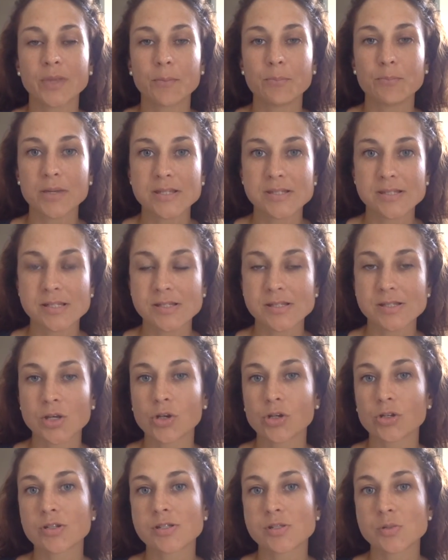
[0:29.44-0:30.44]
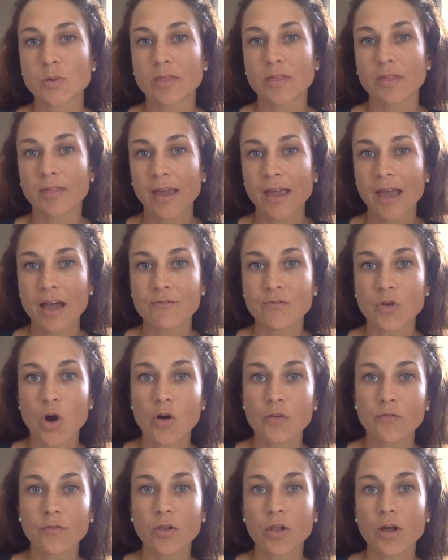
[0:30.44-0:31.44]
business owners, whether they have
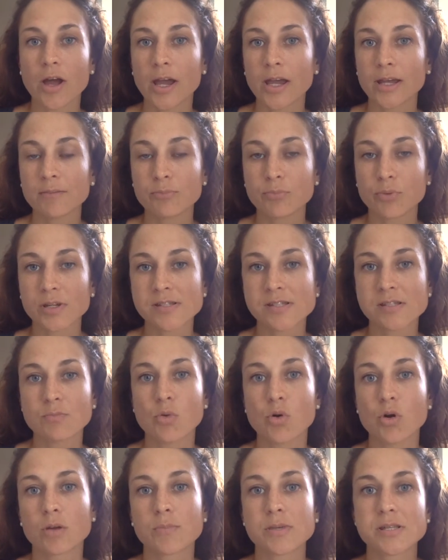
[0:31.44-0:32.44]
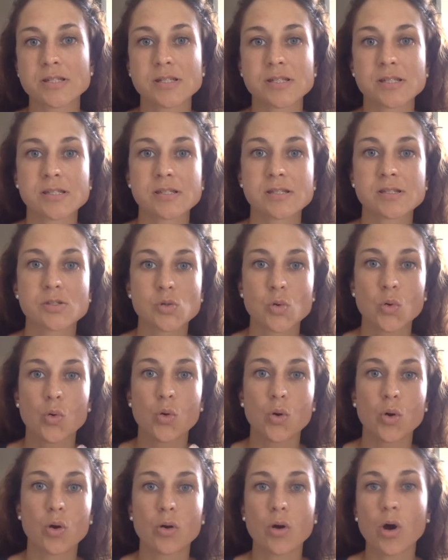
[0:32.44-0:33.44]
offline bricks and mortar businesses
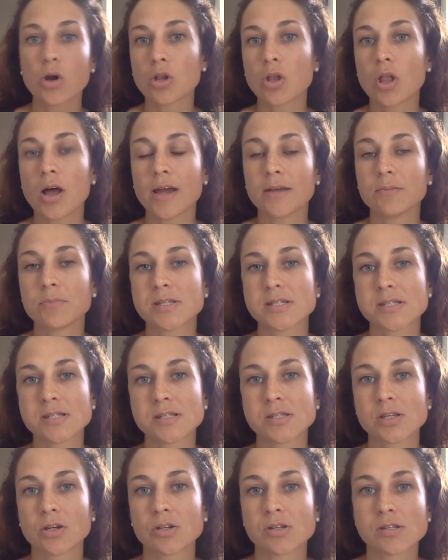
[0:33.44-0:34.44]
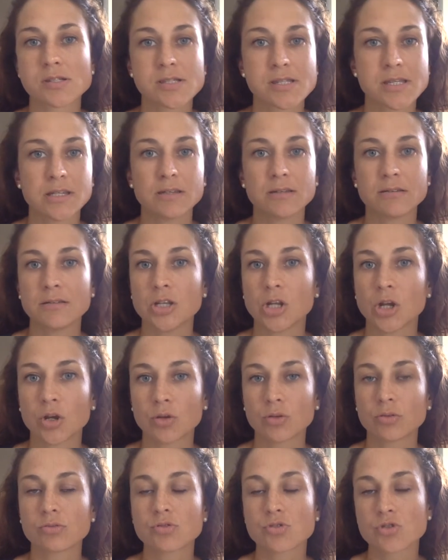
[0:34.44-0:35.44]
or online business owners in,
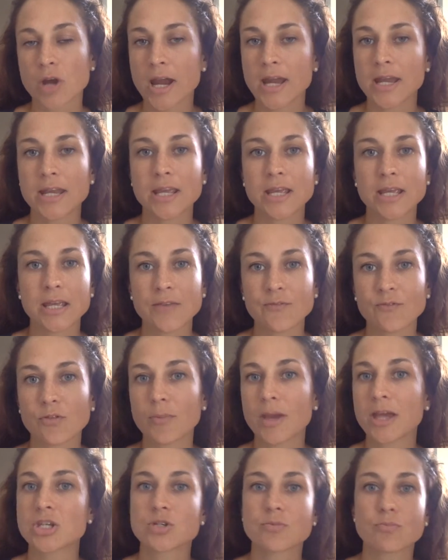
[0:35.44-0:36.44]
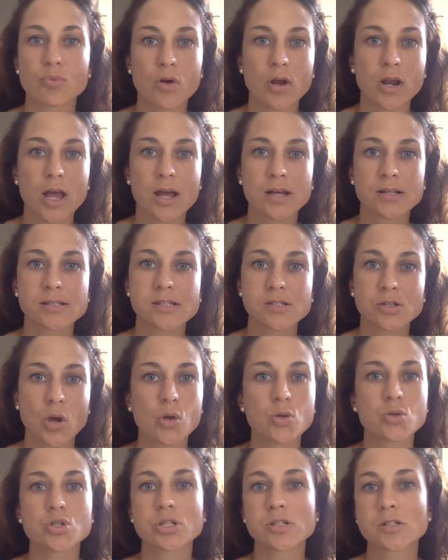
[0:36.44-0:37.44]
training, information products,
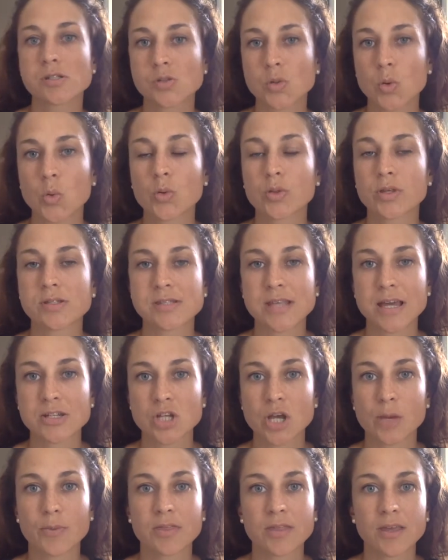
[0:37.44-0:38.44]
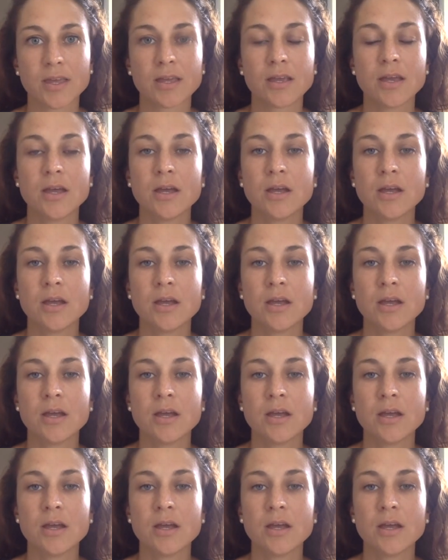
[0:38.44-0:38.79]
coaches, authors, that type of thing.